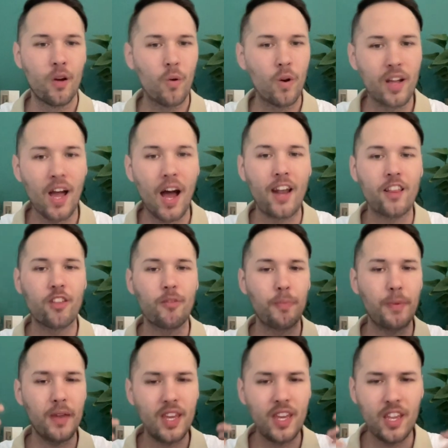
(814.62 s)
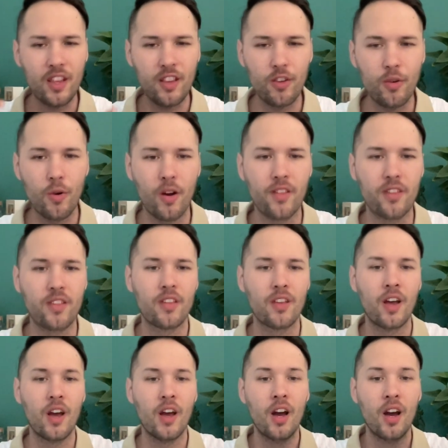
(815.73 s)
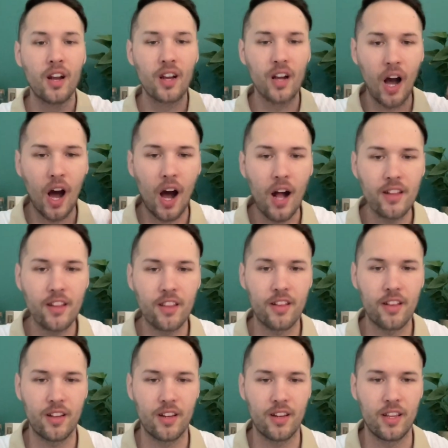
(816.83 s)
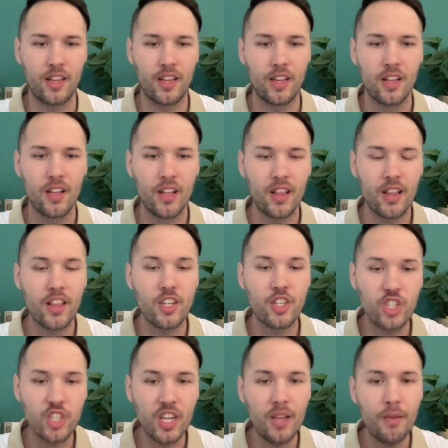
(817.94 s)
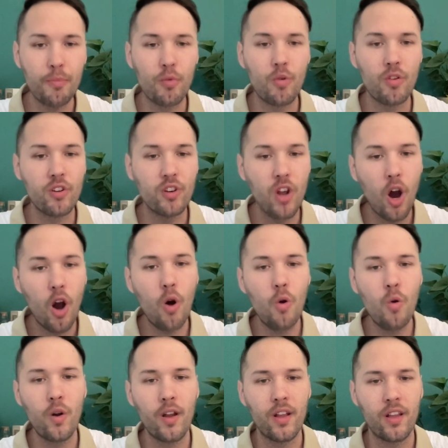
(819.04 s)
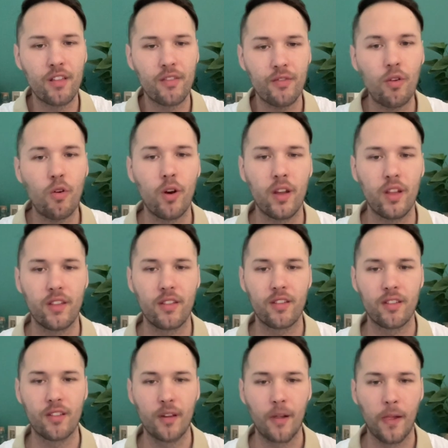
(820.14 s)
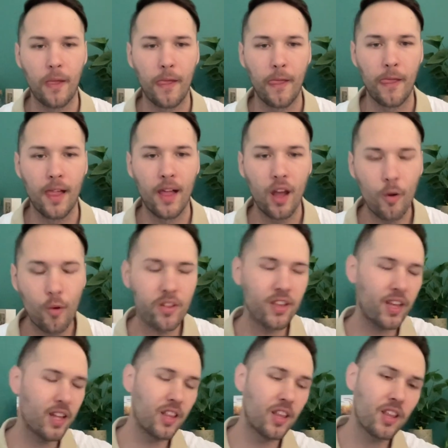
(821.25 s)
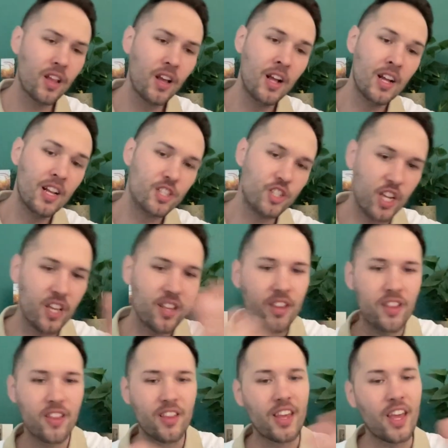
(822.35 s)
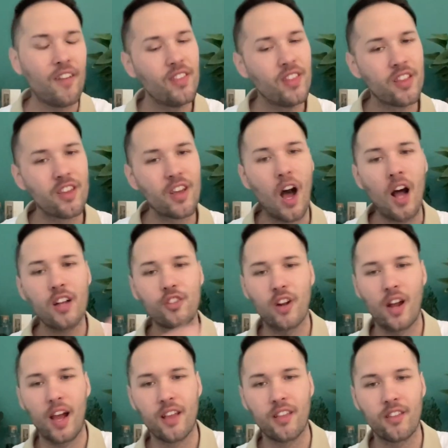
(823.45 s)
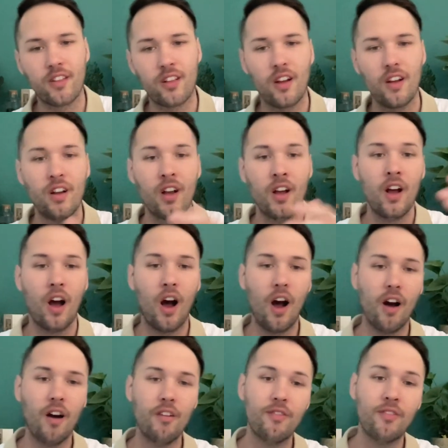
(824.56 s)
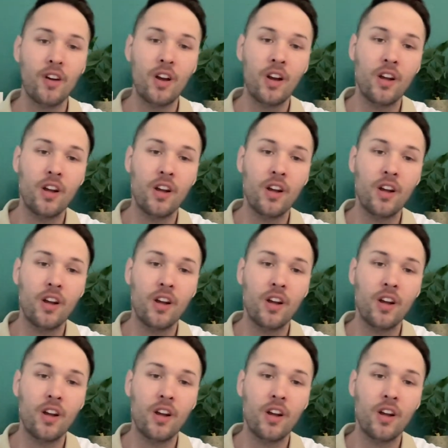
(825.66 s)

When God is speaking to us constantly, that the sheep will know his voice. And once again, Jesus is giving this contrast of